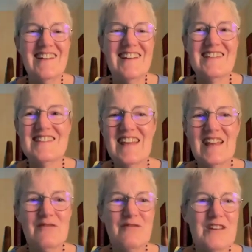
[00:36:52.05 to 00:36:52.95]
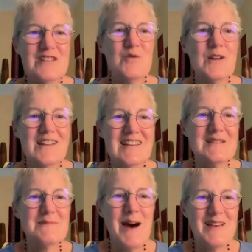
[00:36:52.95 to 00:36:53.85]
Is to get free as quickly
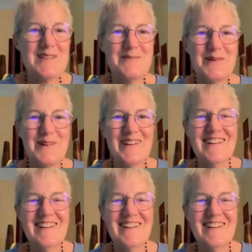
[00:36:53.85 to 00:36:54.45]
as possible,